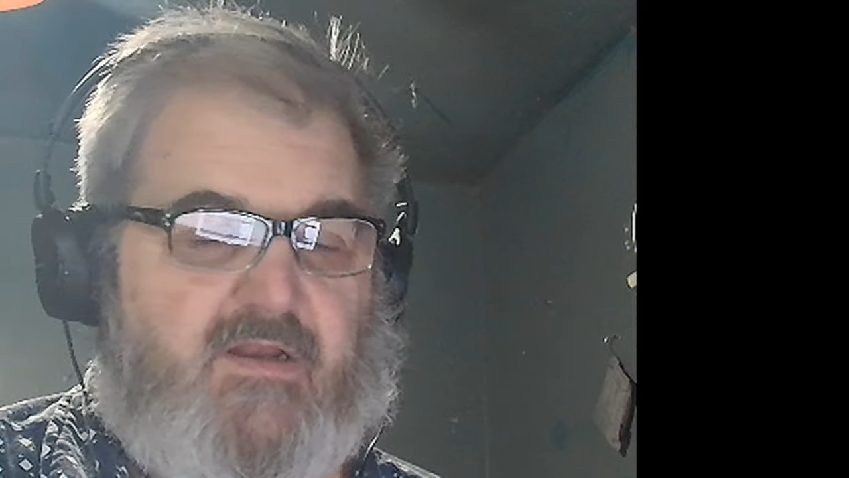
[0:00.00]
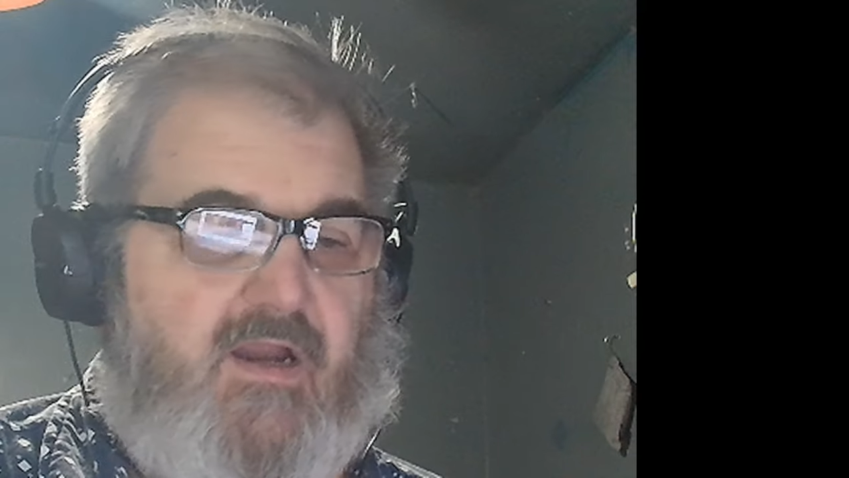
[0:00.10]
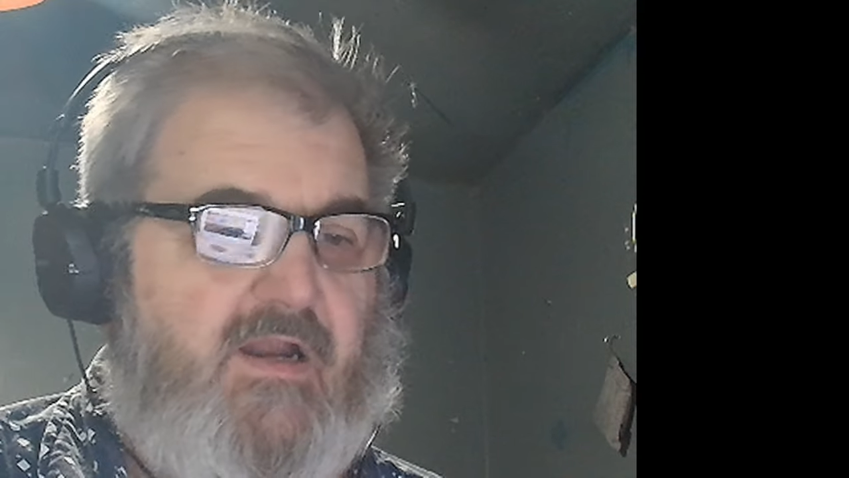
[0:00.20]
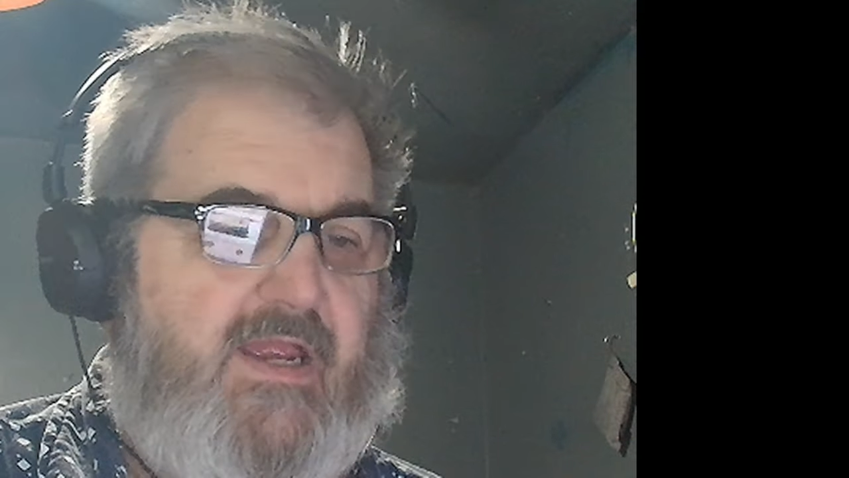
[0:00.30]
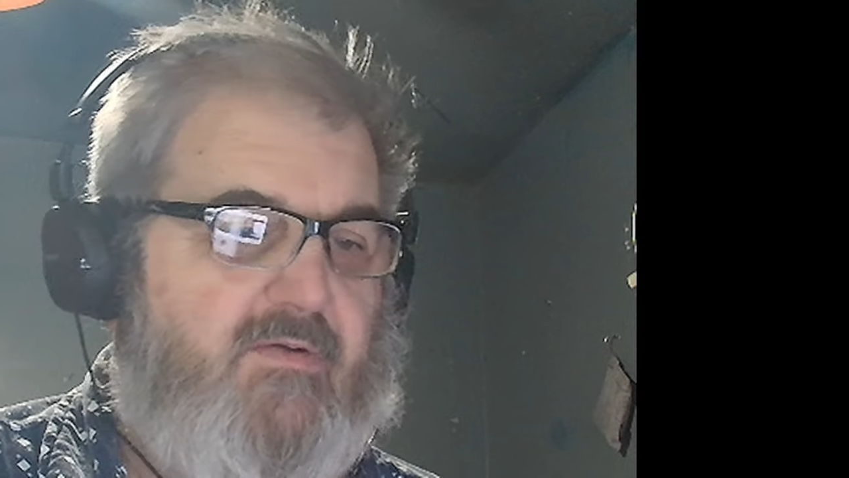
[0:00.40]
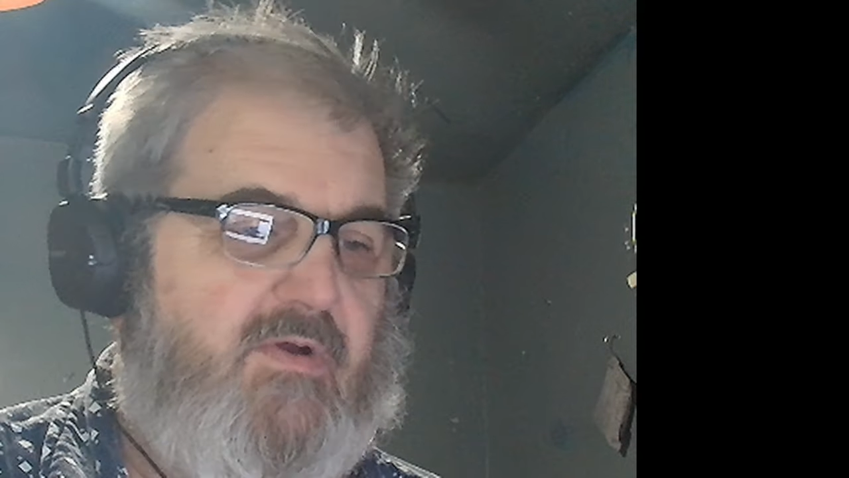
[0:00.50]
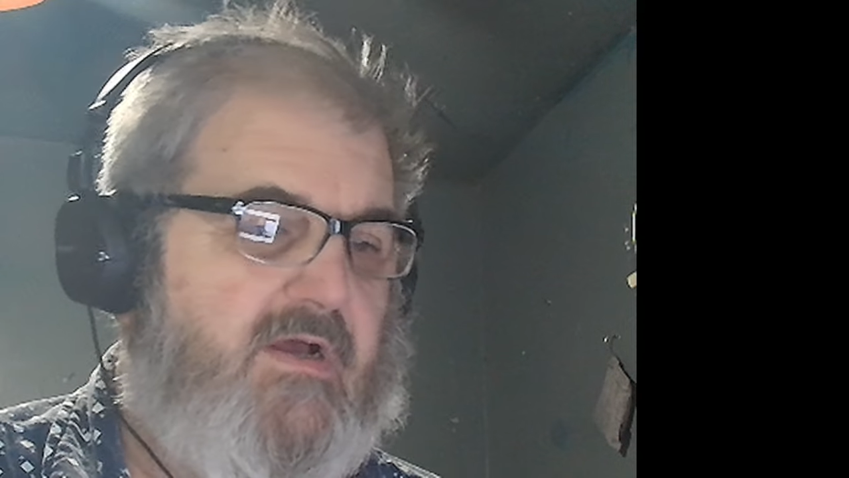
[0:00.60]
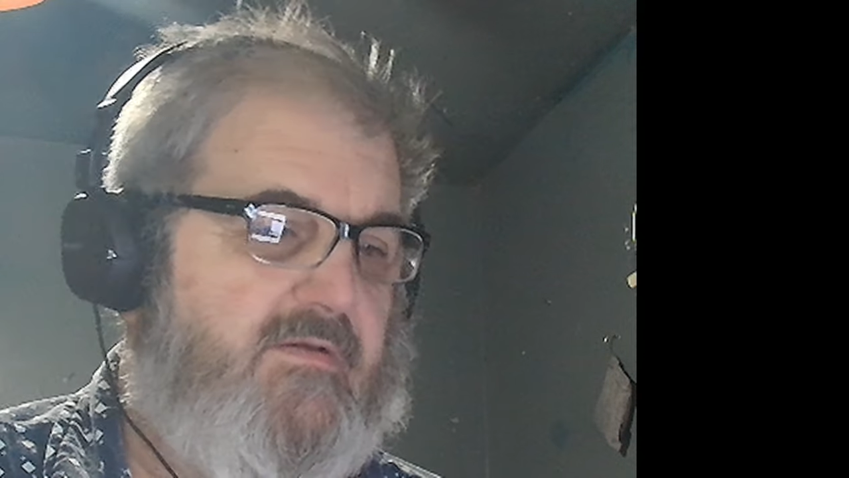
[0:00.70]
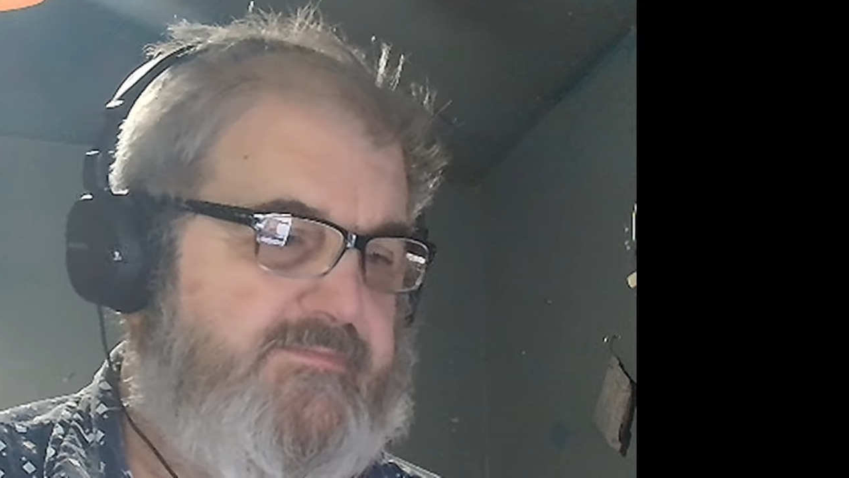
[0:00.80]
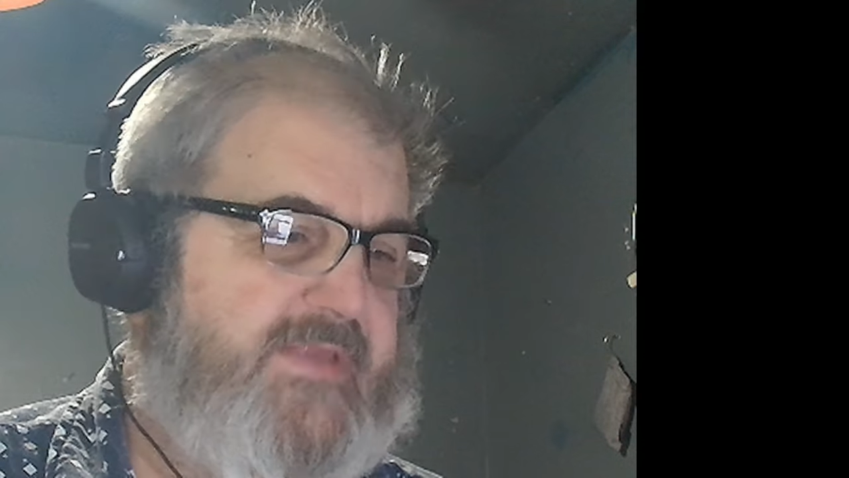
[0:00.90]
All right,
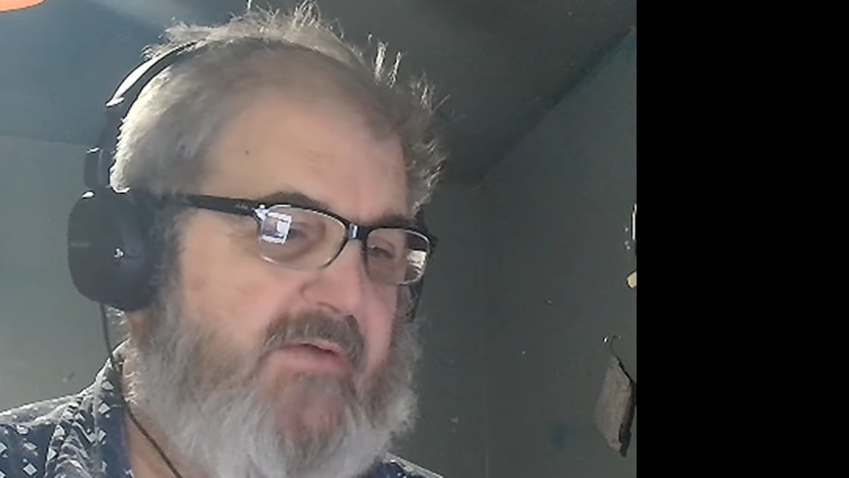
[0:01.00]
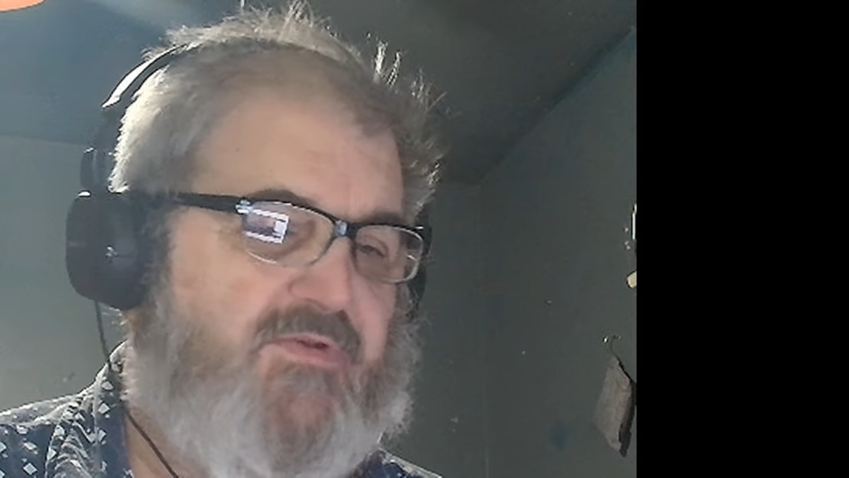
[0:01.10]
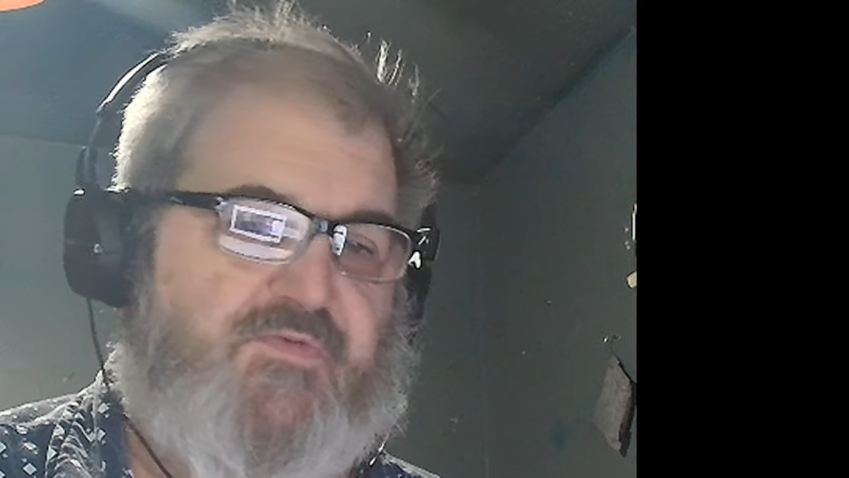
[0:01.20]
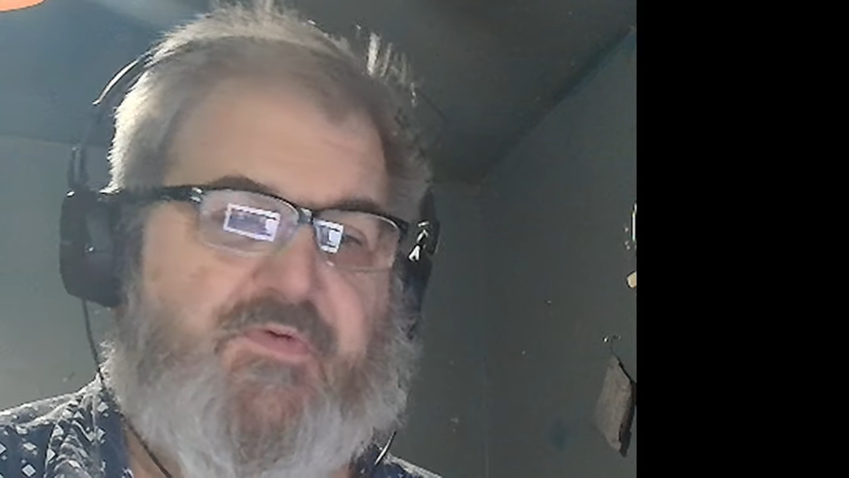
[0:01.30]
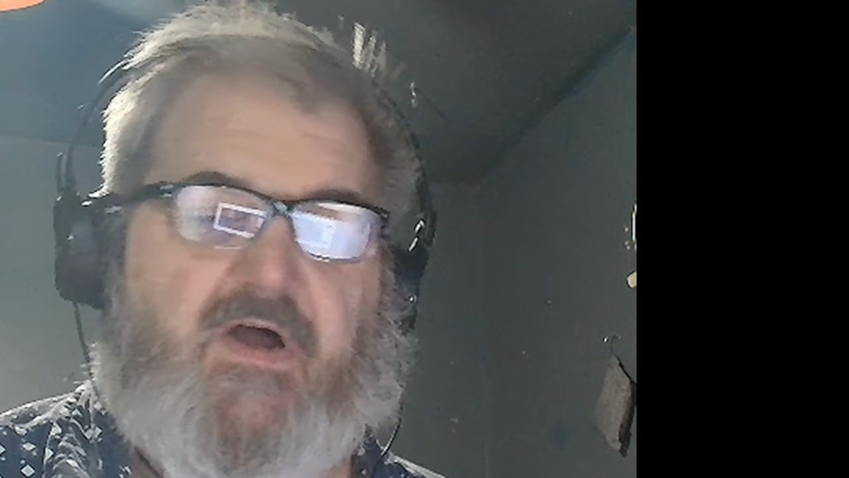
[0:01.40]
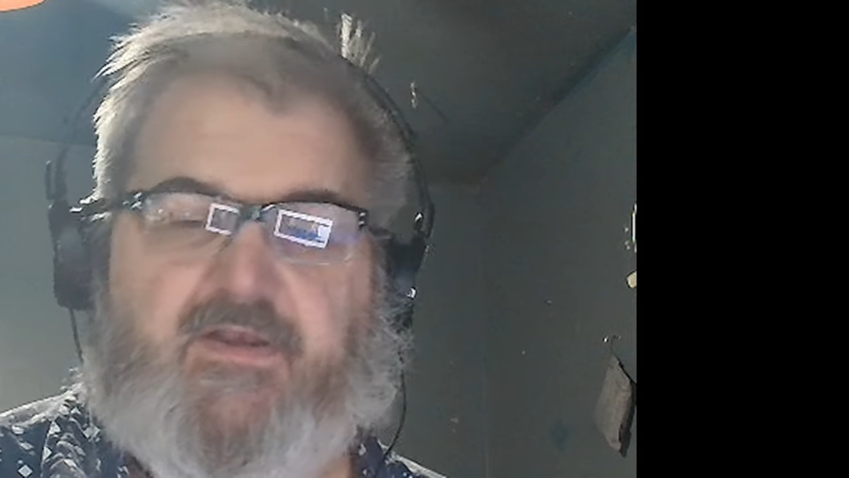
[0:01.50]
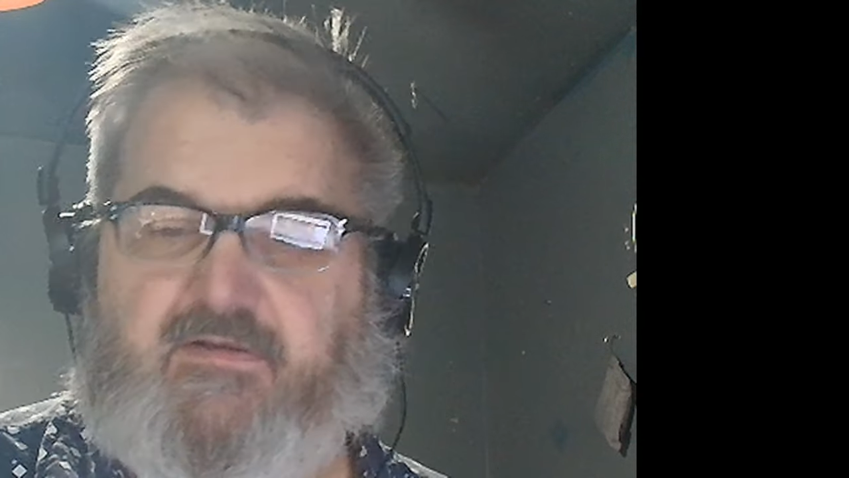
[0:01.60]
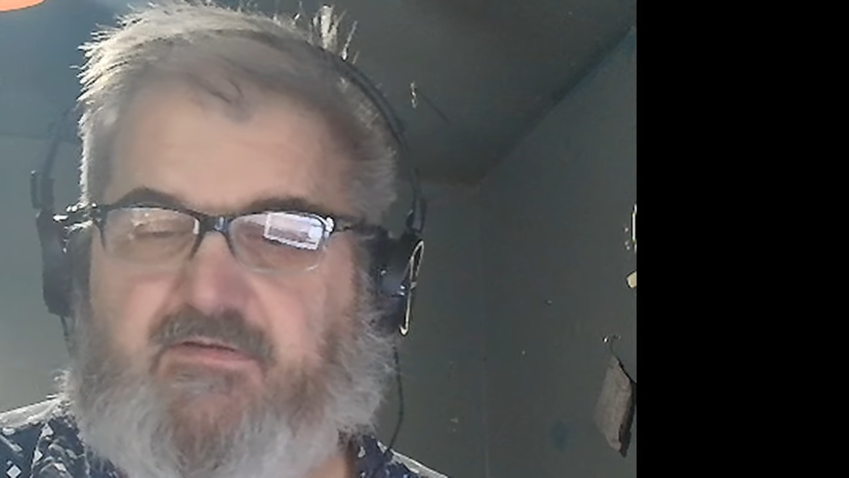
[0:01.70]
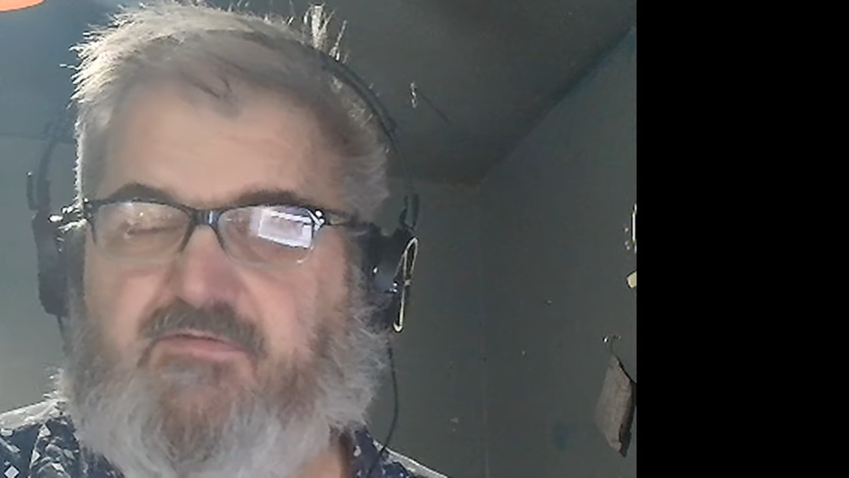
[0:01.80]
well that was fun.